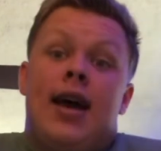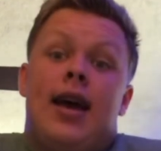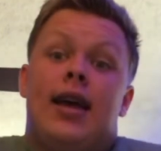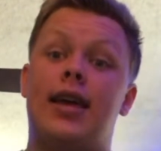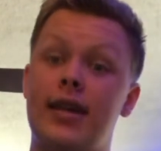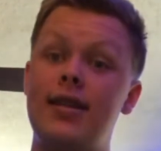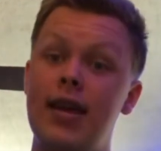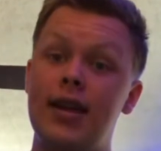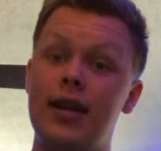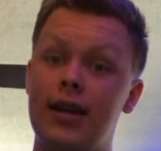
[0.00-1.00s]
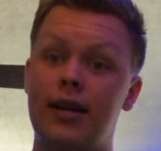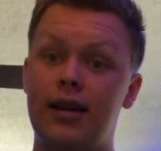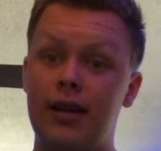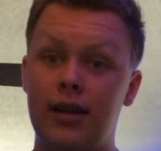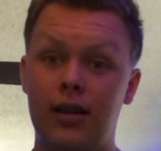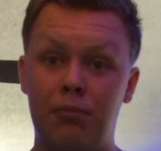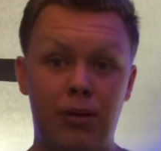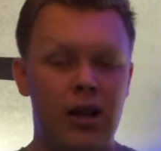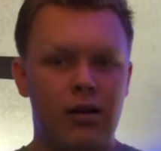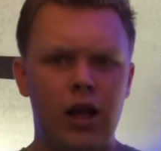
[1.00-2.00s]
he did.
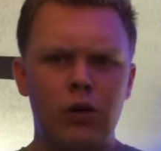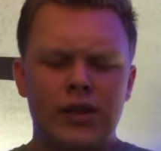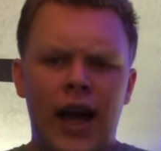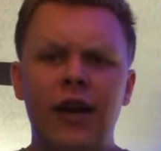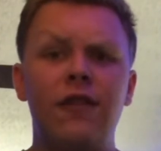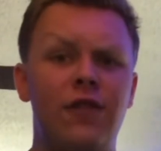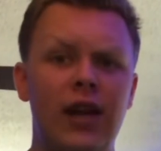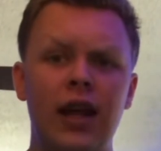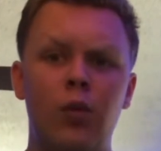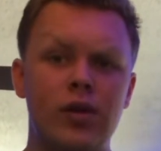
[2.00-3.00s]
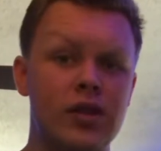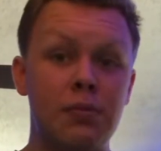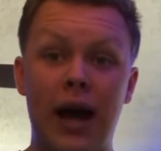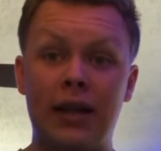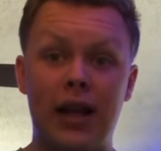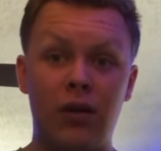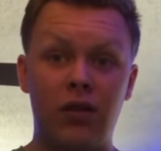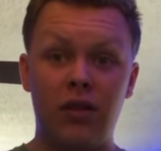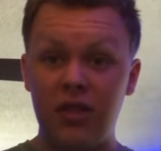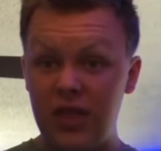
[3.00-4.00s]
But it was kind of fitting with SmackDown's
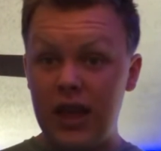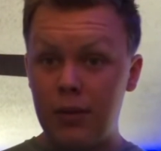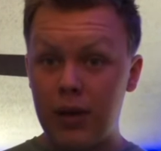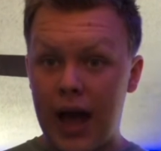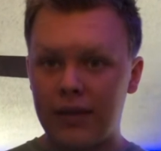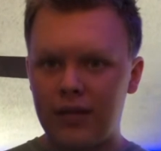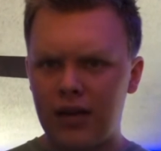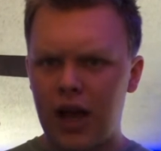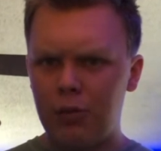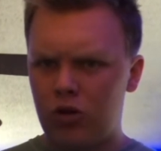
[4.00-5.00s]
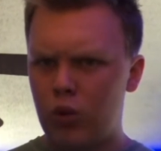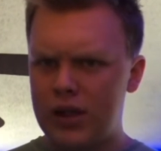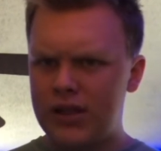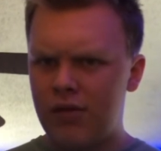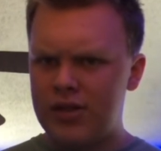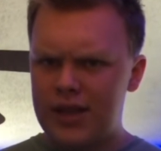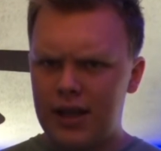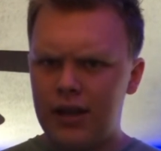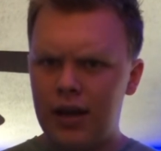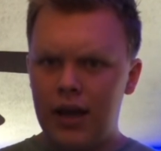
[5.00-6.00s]
theme at the time in 2017.
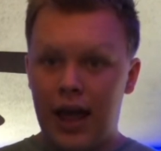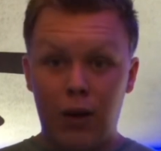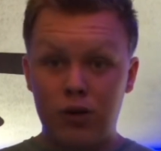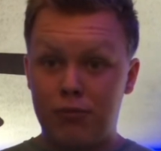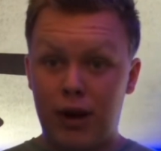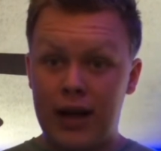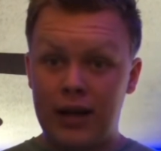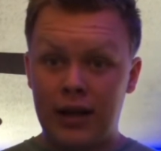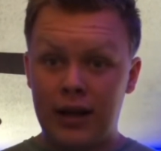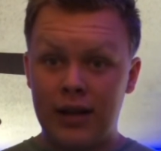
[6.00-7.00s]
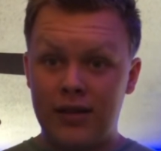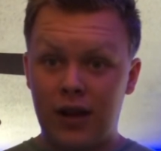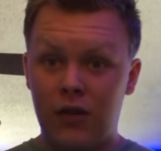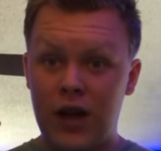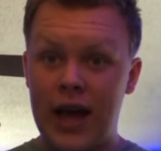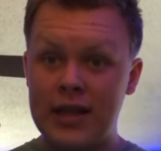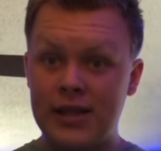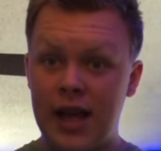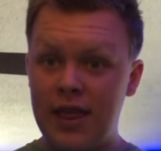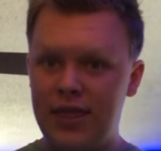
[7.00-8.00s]
It was branding itself as
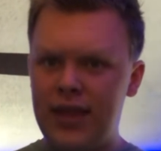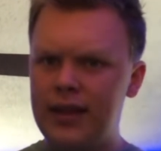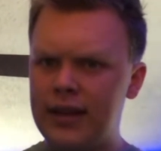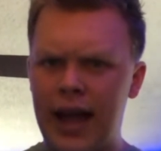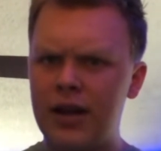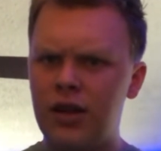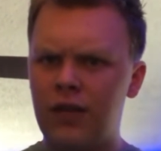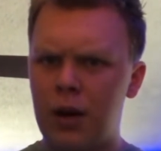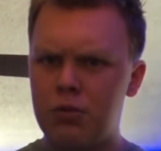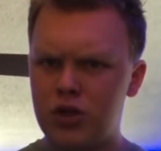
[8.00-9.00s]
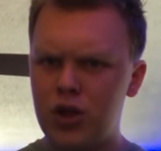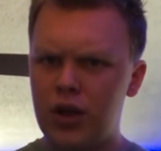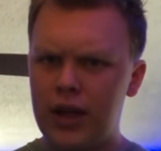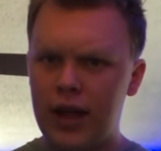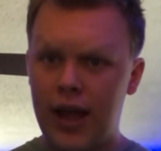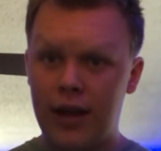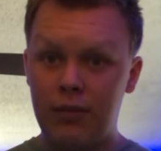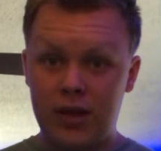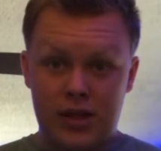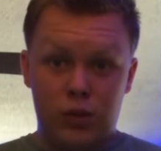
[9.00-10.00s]
the land of opportunity, and
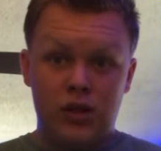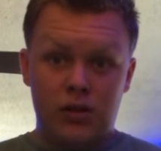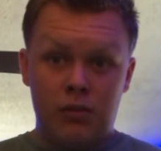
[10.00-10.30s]
this was